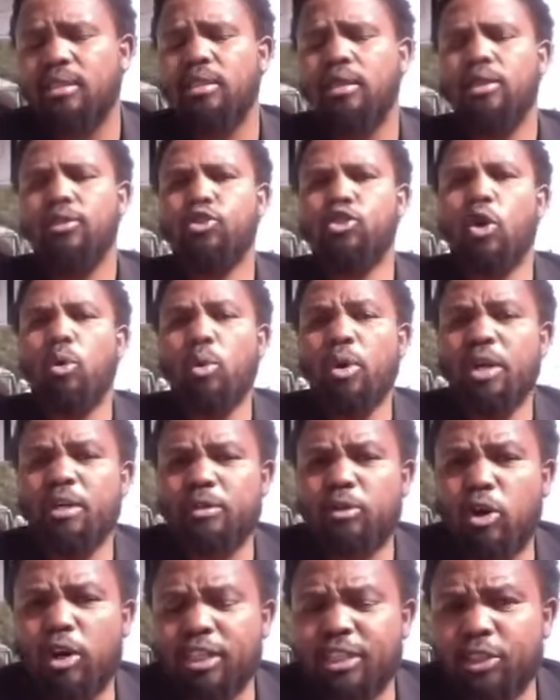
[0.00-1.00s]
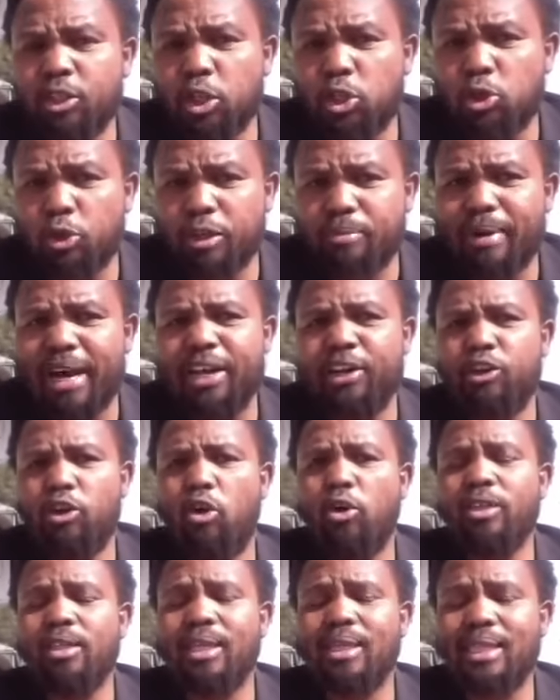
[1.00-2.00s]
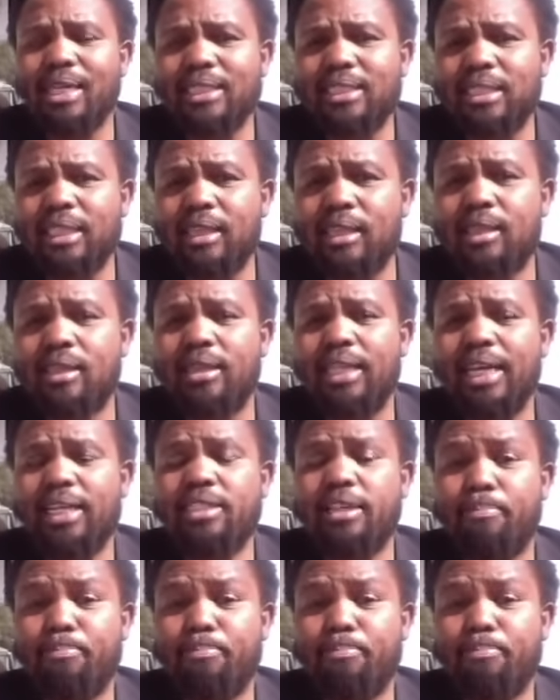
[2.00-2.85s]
So we'll continue to remind you, on the 13th, there is a